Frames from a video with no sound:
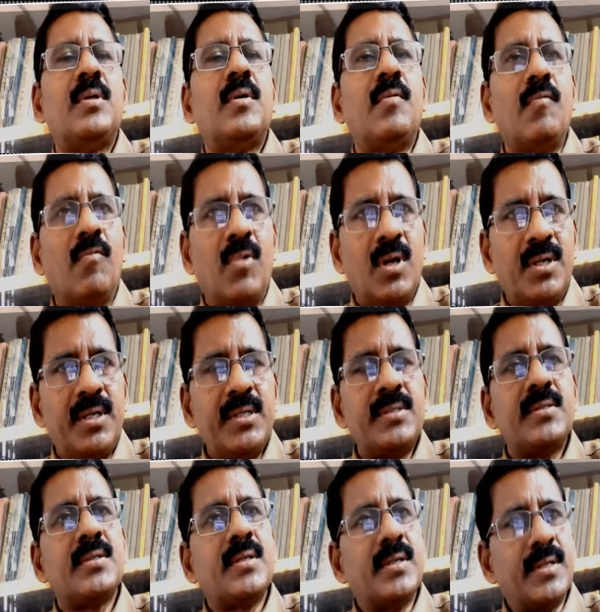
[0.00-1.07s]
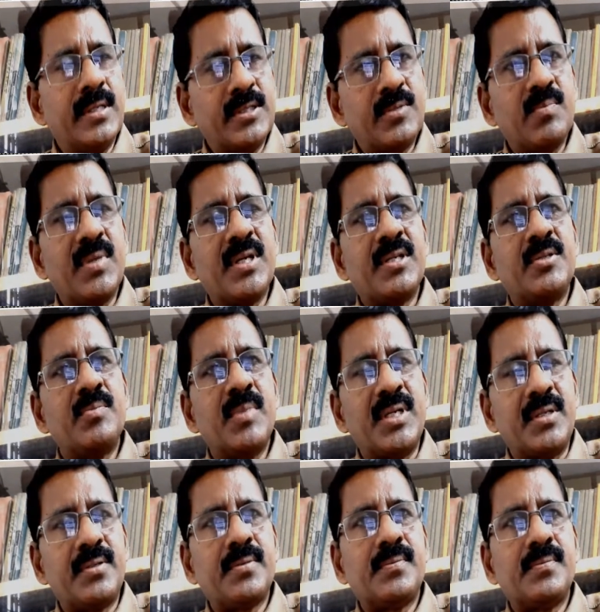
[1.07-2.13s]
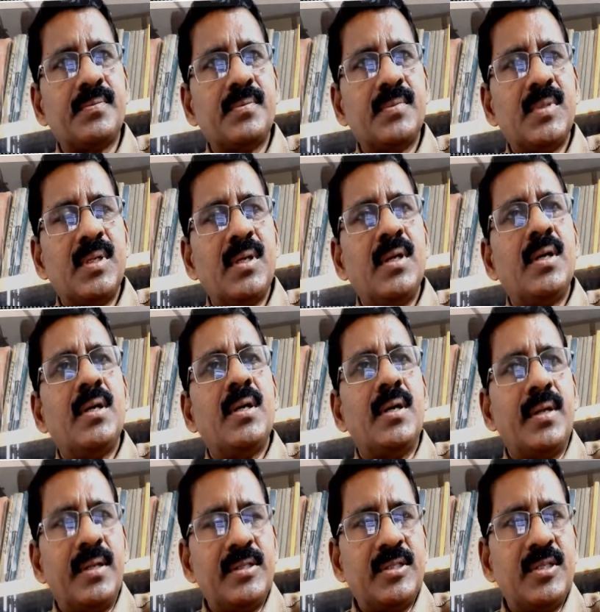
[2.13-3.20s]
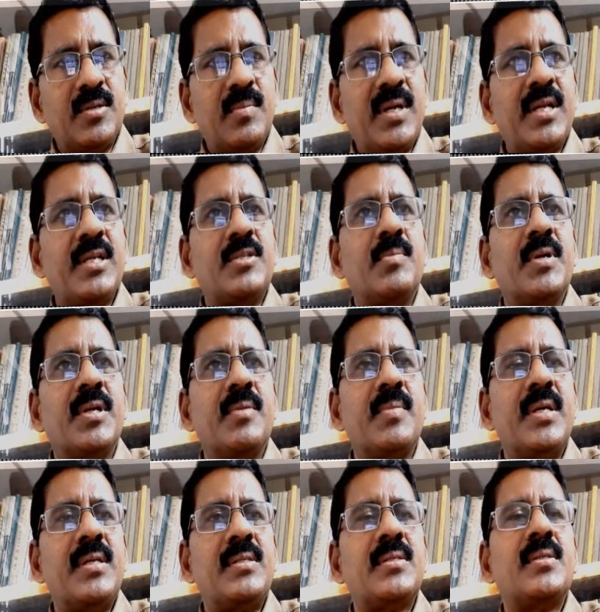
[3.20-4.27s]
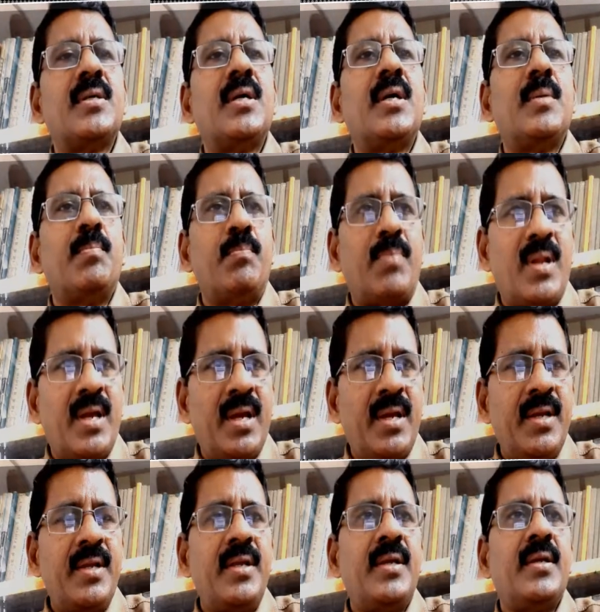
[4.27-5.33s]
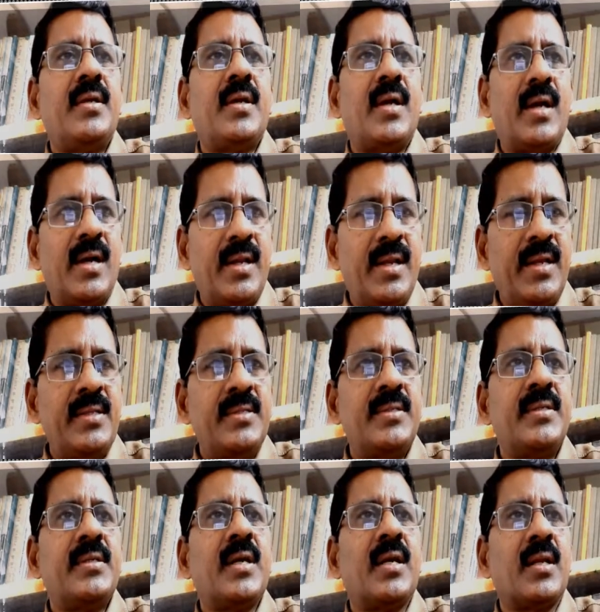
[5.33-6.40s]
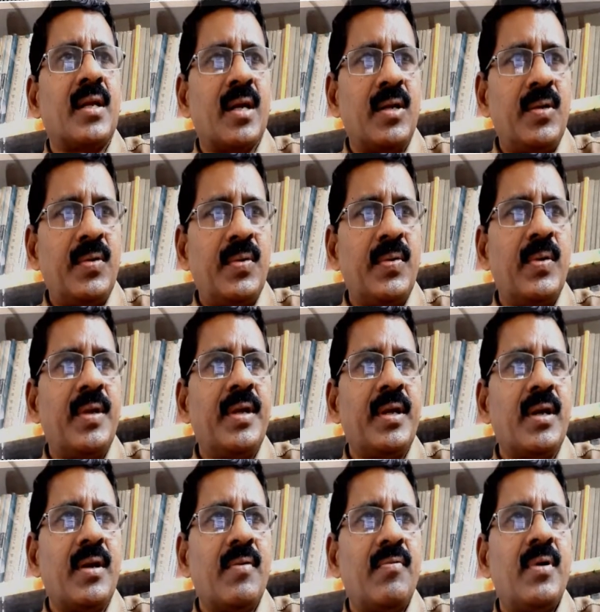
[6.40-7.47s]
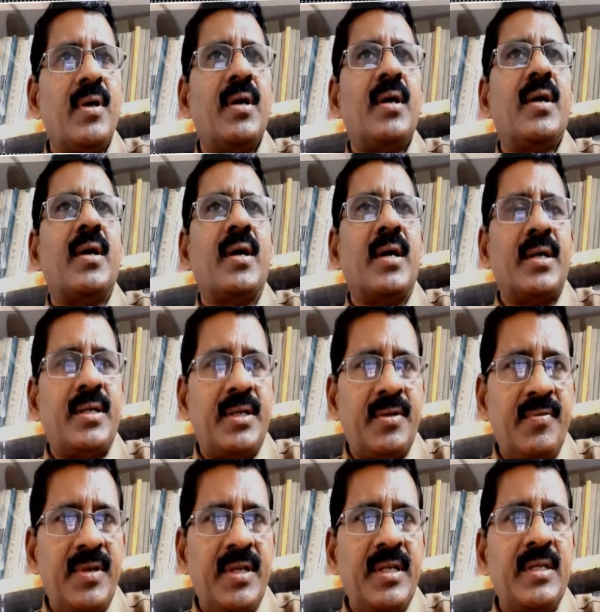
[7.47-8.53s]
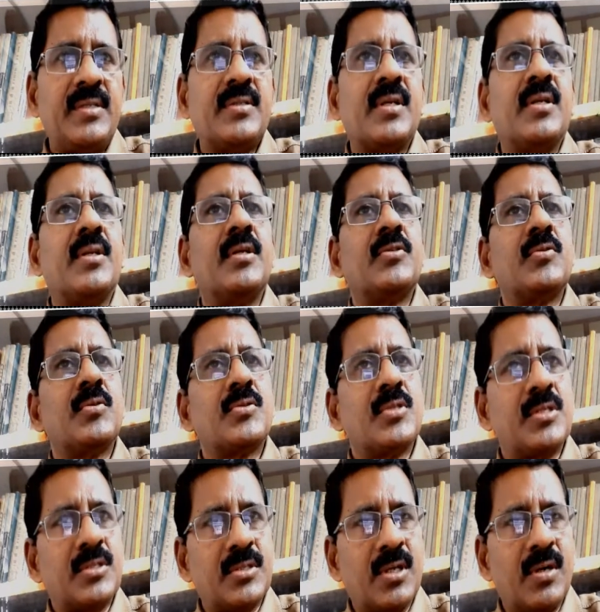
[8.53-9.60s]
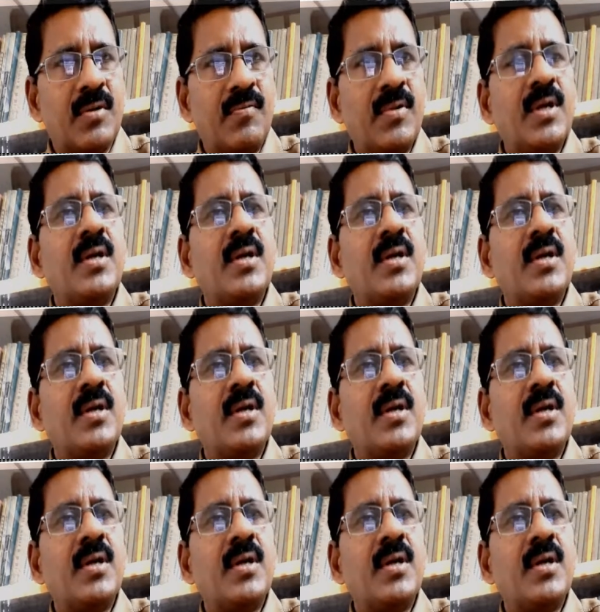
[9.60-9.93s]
What is risk management? Risk management means planning, arranging and controlling of activities and resources of